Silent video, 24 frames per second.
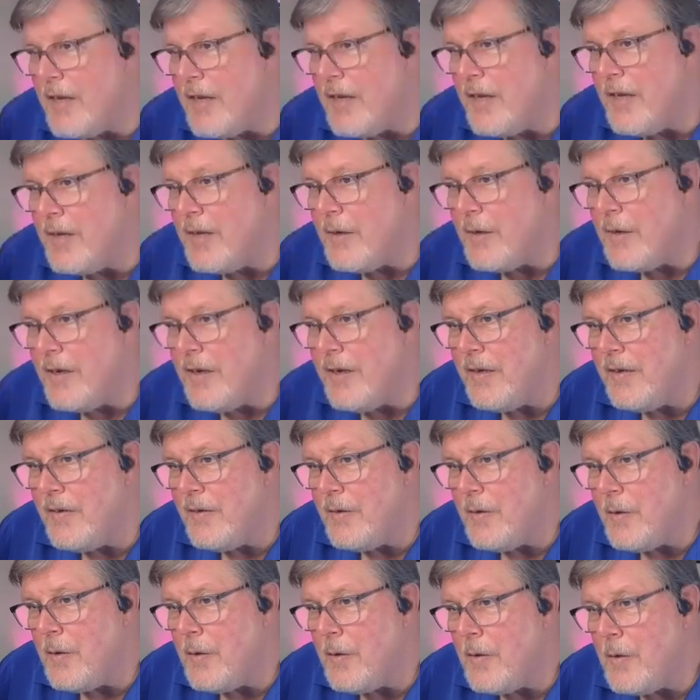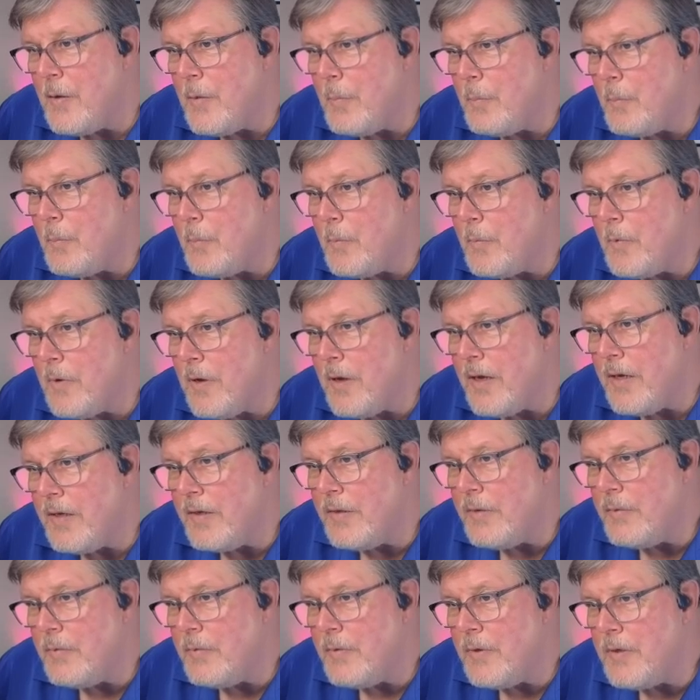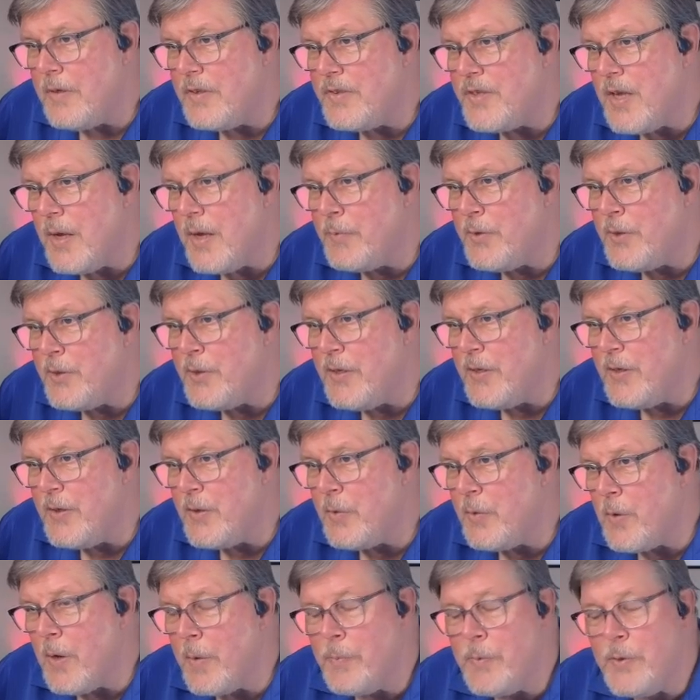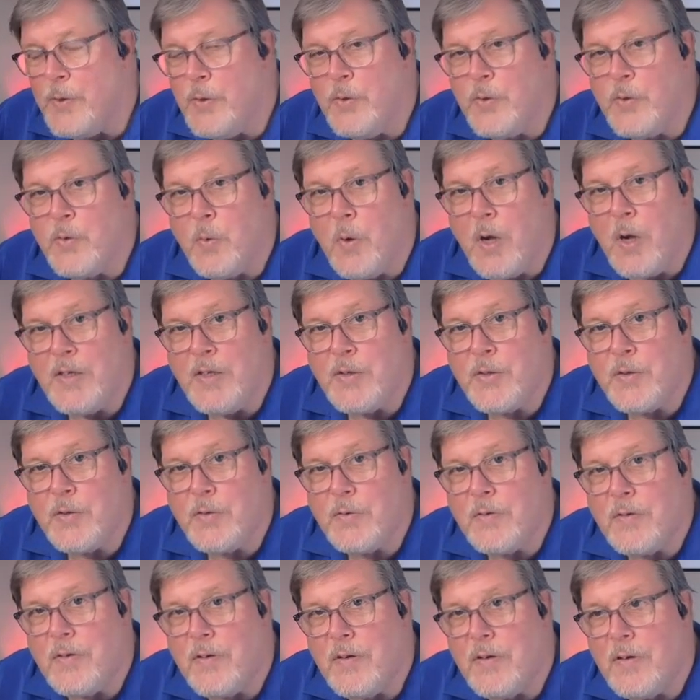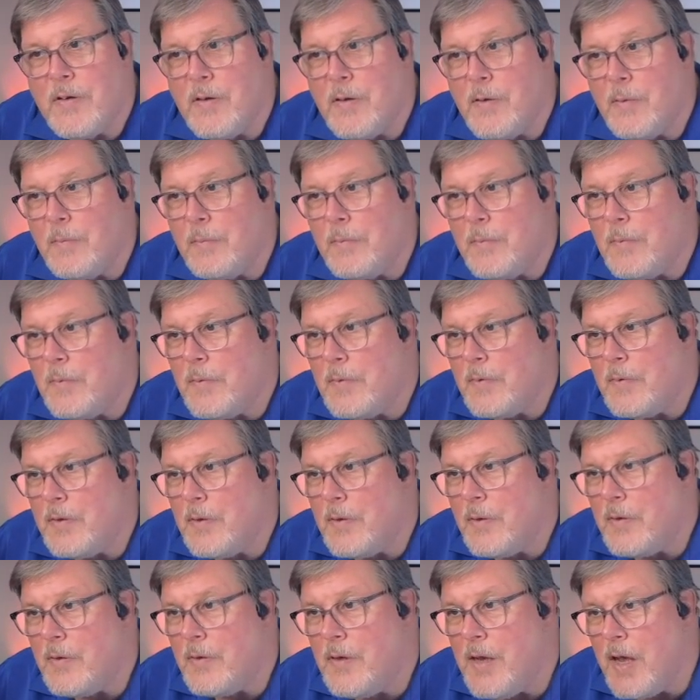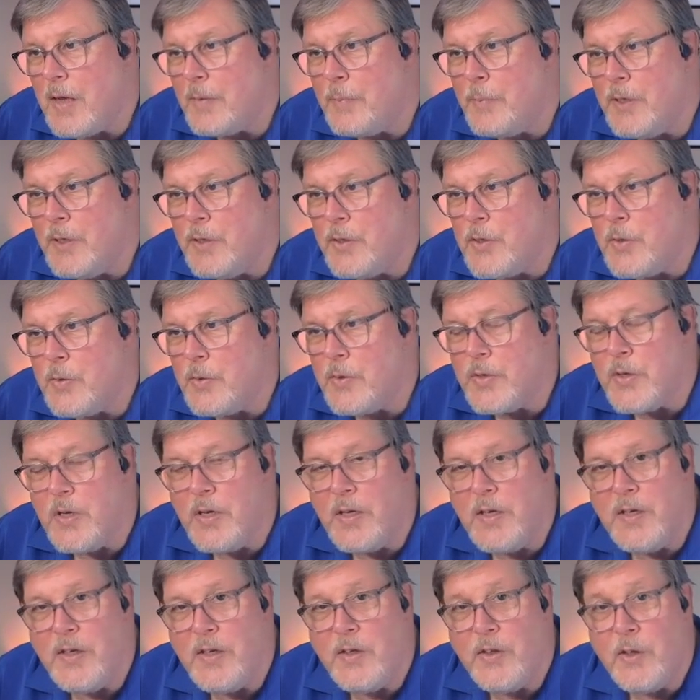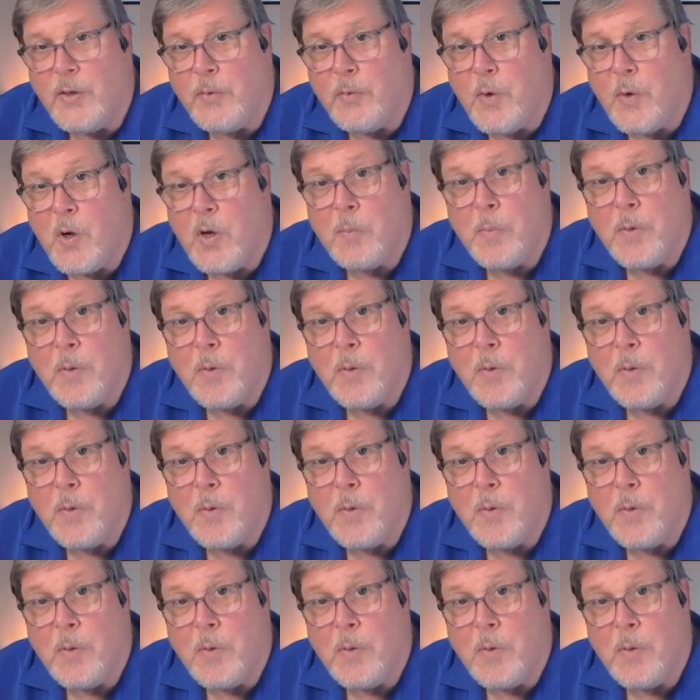and I attempted to interrupt you twice, not because you're saying anything wrong,